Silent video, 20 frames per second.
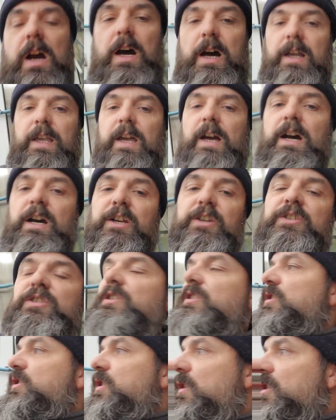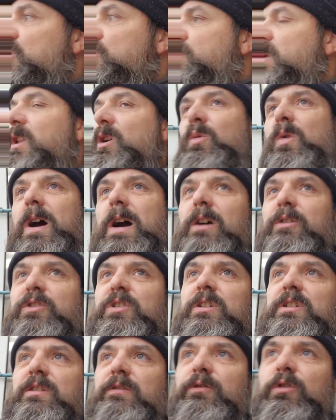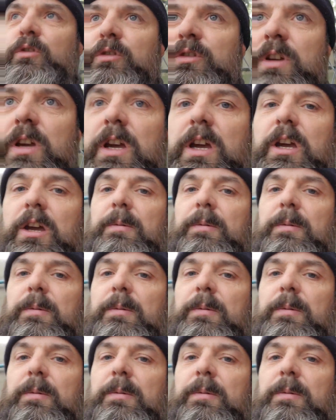Hi guys, sorry it's been a while since I've done